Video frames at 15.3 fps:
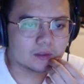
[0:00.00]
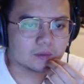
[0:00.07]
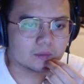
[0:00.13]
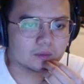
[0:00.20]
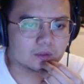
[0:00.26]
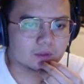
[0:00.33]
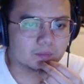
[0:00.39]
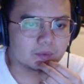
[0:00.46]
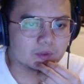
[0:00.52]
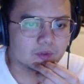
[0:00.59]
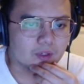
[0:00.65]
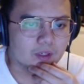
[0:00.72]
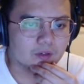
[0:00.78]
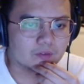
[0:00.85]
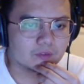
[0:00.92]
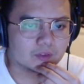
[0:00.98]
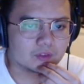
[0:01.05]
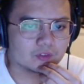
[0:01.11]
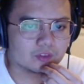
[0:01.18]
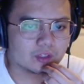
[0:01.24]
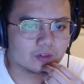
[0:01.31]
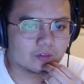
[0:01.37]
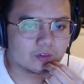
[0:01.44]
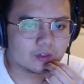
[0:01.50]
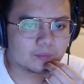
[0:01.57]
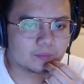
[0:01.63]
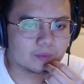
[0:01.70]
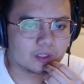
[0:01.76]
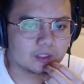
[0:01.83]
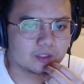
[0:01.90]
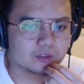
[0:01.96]
Wouldn't it be great if we could generate a
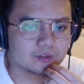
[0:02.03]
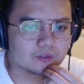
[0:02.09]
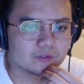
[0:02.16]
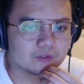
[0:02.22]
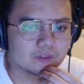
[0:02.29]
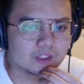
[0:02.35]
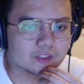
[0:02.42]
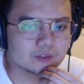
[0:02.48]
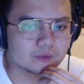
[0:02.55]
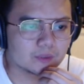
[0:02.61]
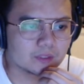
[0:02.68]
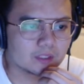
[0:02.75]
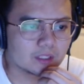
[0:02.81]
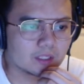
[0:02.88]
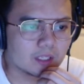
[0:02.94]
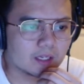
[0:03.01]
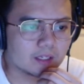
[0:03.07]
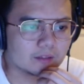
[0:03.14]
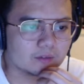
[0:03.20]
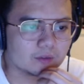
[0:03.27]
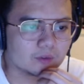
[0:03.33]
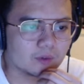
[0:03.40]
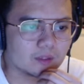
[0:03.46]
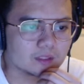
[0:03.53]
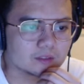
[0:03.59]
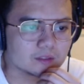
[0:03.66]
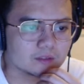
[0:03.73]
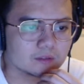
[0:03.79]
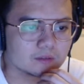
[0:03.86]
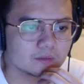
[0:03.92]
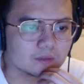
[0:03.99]
page fresh when the client requests
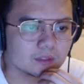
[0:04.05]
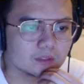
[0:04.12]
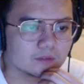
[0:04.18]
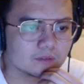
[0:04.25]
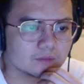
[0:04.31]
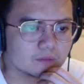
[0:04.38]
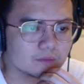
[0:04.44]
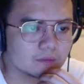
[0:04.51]
it? We can